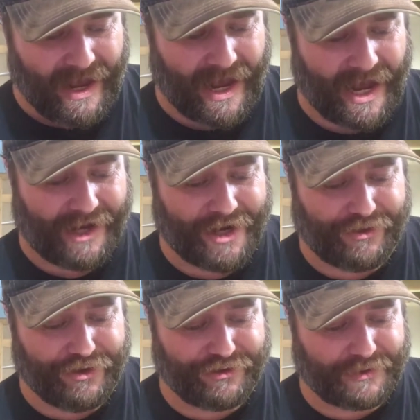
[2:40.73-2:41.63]

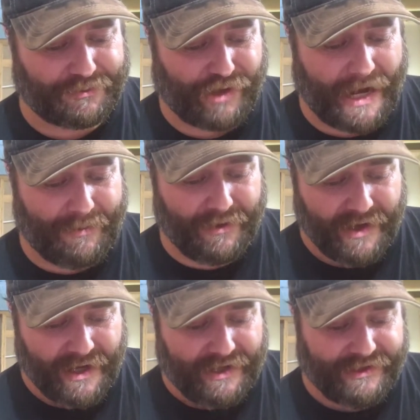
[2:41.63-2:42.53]
Another new
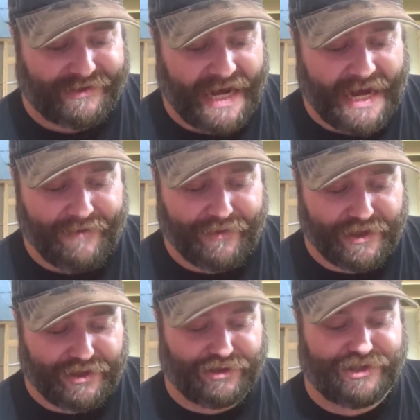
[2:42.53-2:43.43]
subscriber, Dave
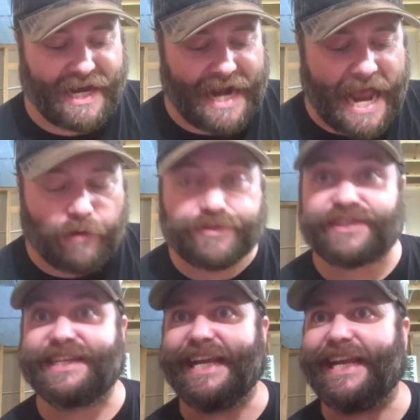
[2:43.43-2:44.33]

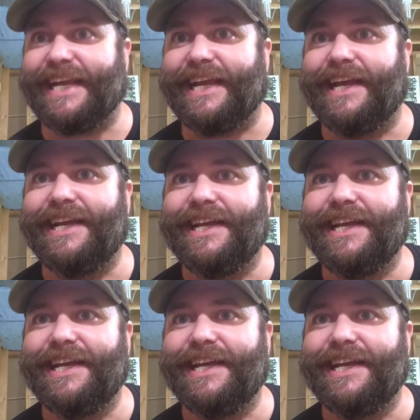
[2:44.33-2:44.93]
Janowski.